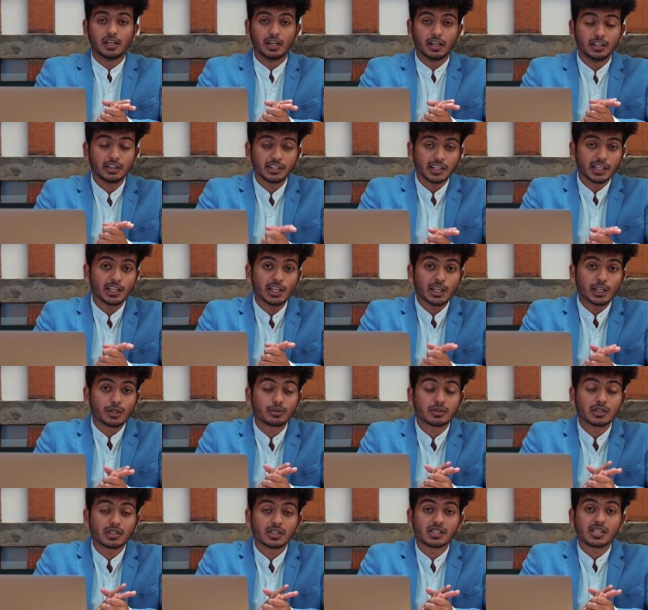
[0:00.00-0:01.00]
Indian
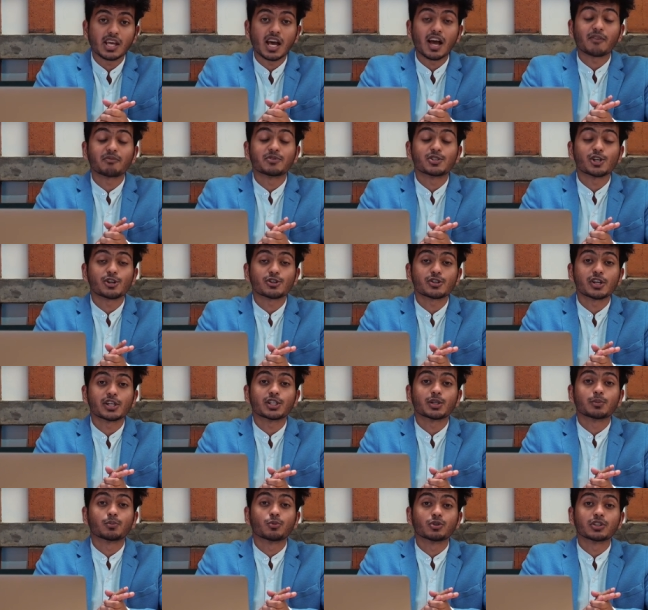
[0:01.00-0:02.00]
equities have
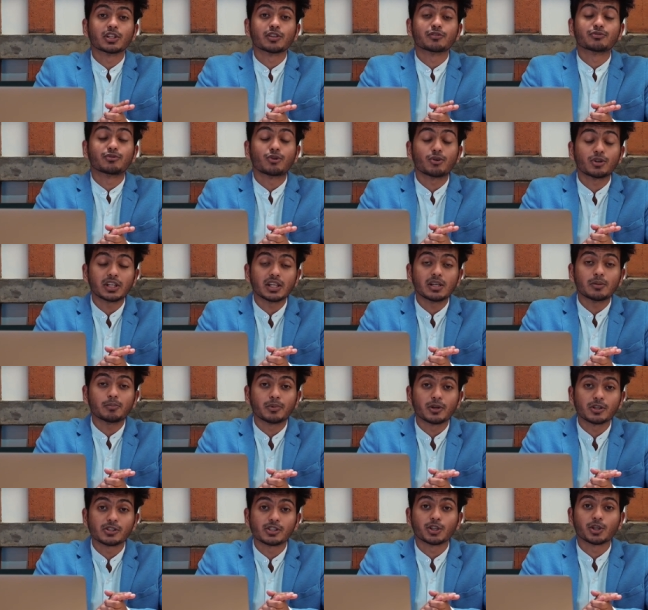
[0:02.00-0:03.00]
generated more than fourteen
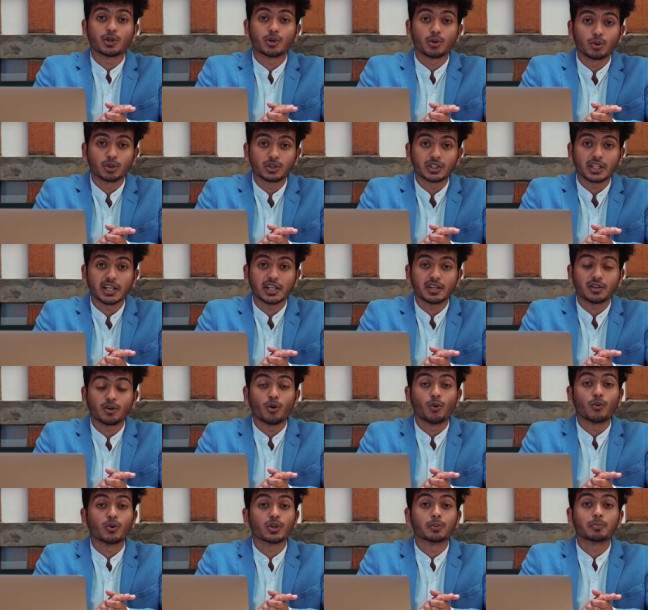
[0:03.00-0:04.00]
percent growth rate
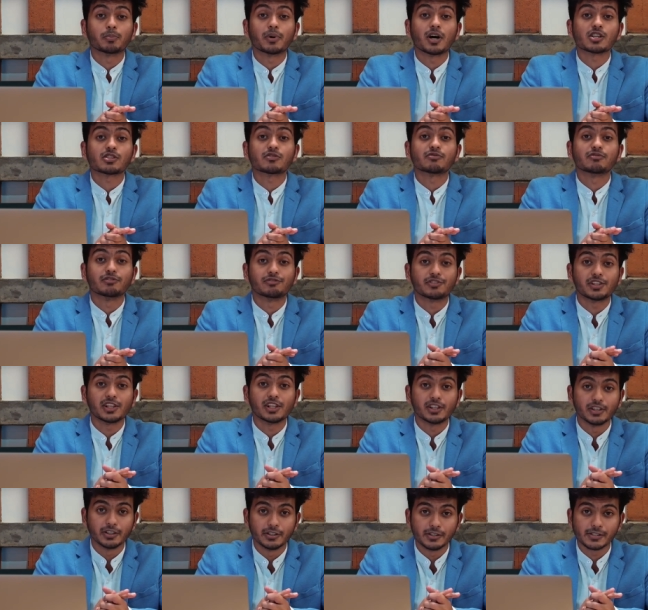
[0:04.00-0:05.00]
over the past
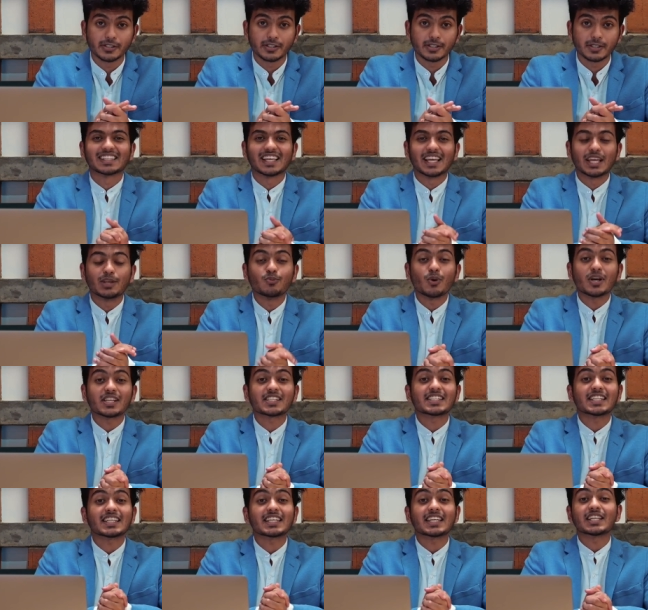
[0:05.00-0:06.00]
fifteen years.
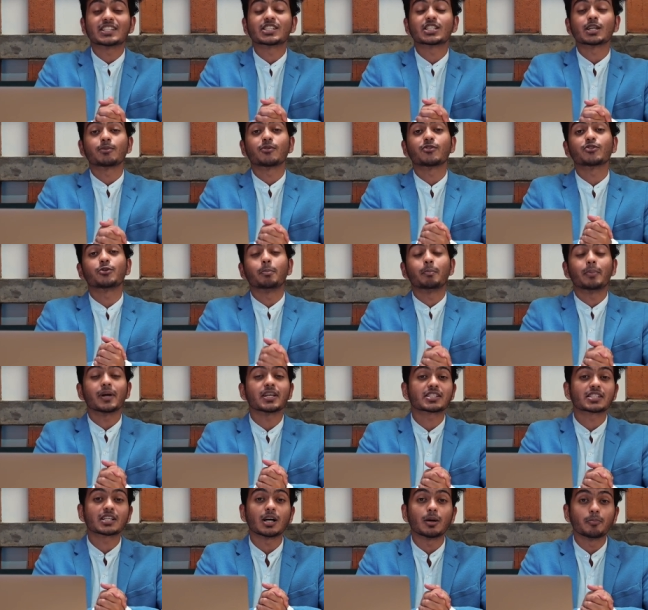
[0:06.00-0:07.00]
Investing in some of the
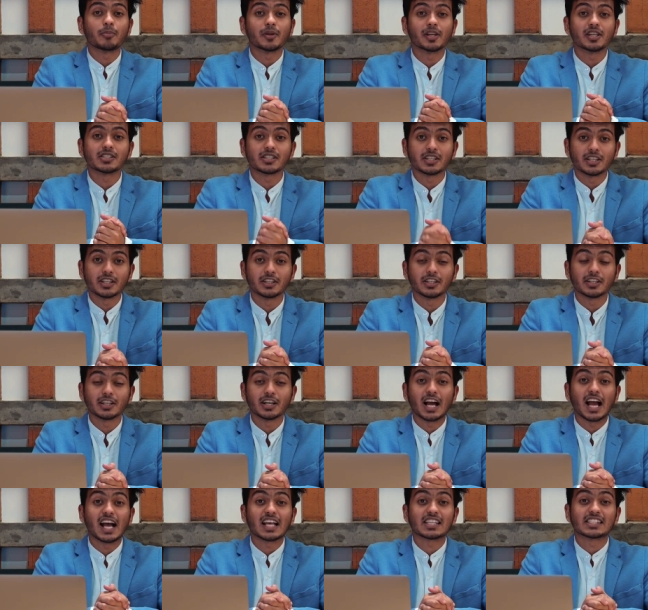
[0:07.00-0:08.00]
best companies in
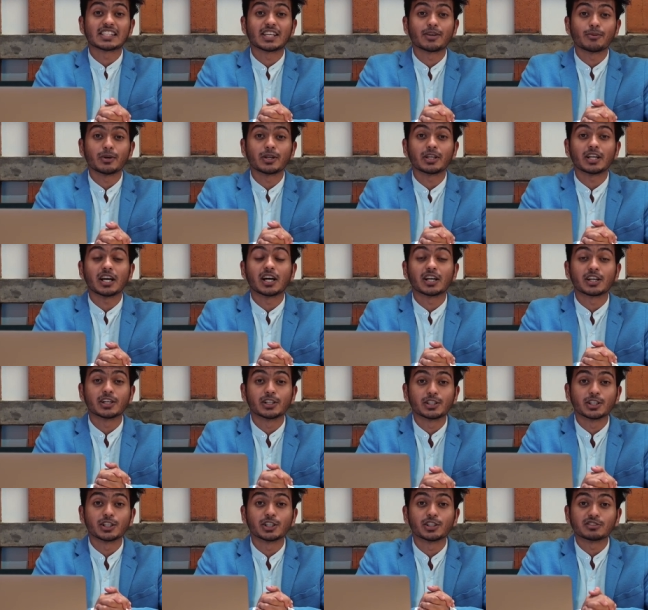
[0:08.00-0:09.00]
India has given a
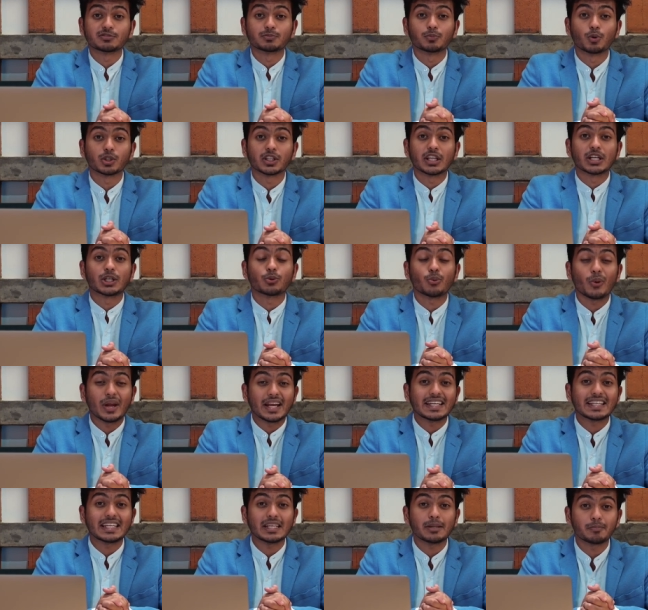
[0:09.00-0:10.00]
return of more than
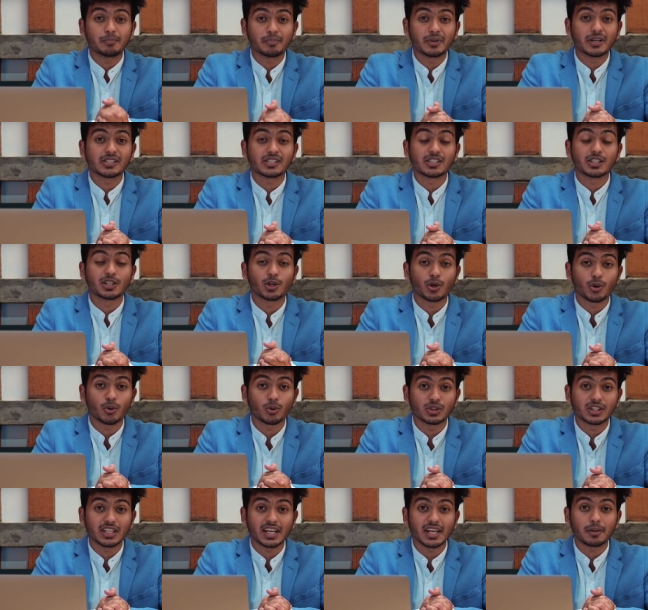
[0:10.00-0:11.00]
twenty percent
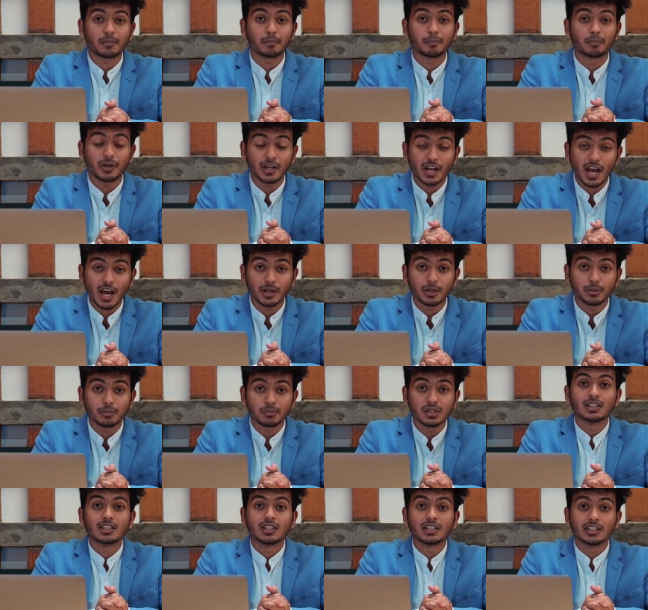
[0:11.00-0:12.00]
growth rate per annum
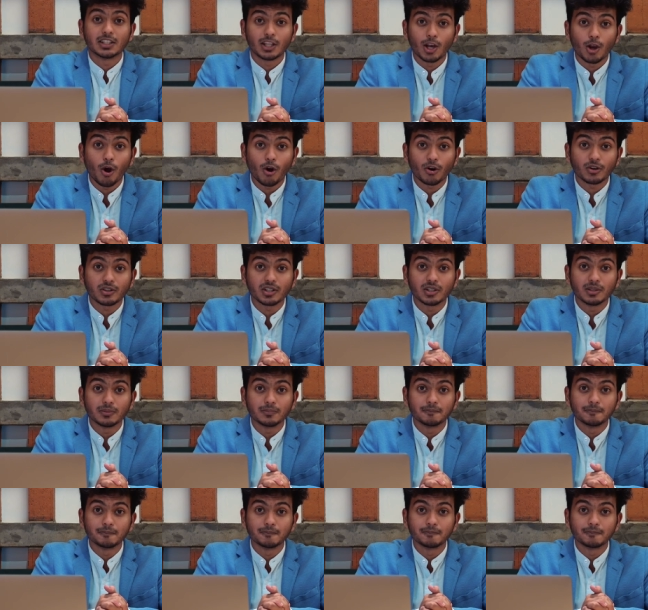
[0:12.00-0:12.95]
in the long term.